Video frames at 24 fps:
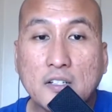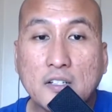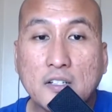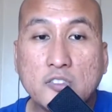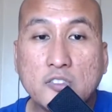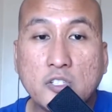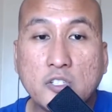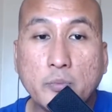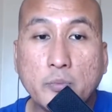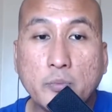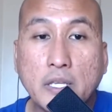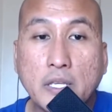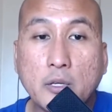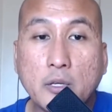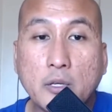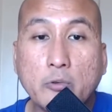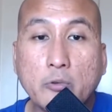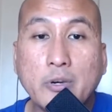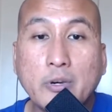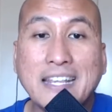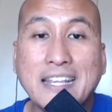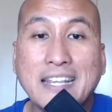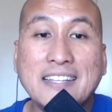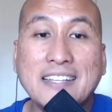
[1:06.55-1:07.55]
to be
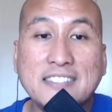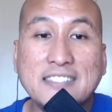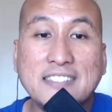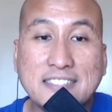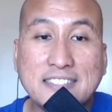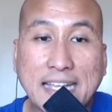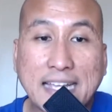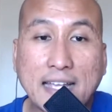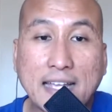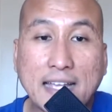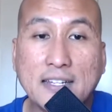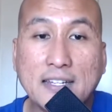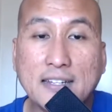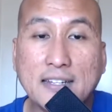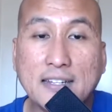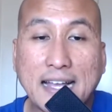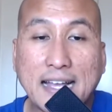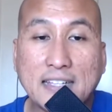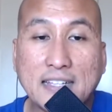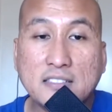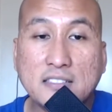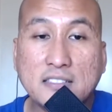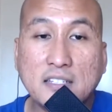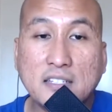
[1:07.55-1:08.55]
reinstated
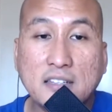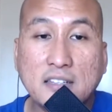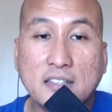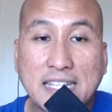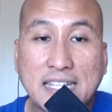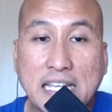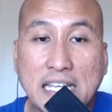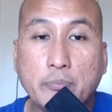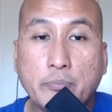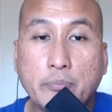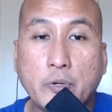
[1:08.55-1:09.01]
as the lead